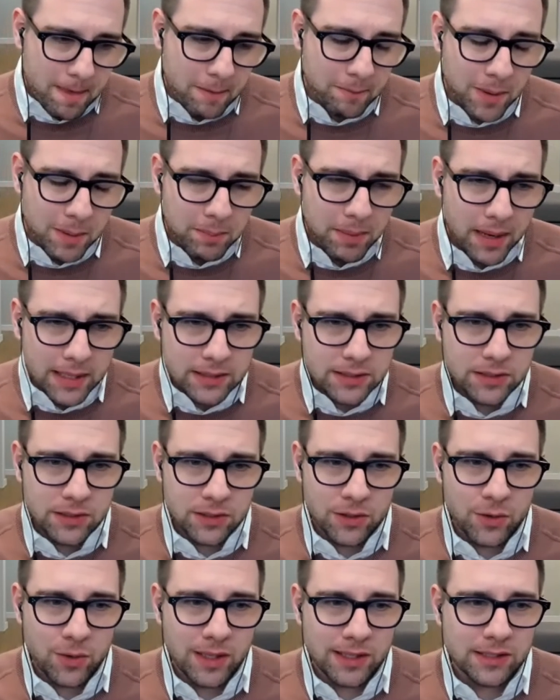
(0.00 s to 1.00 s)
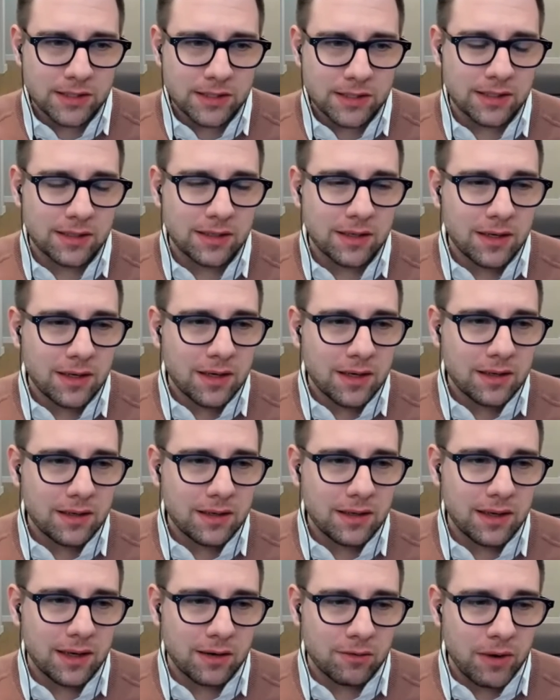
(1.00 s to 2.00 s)
But back to your question
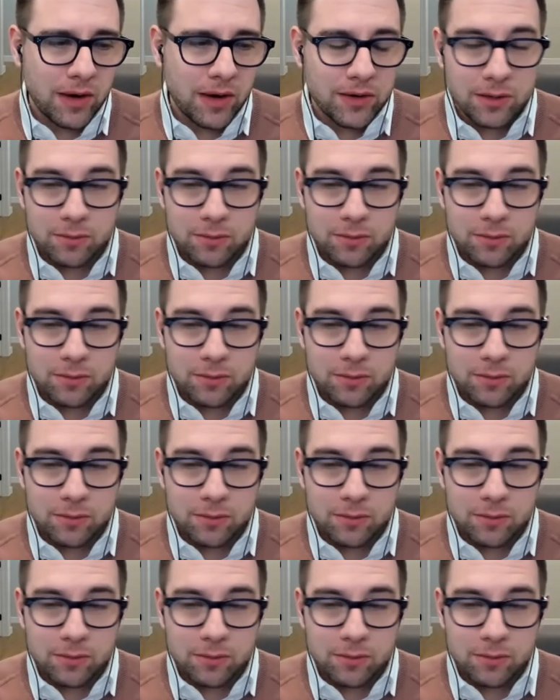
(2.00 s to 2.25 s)
around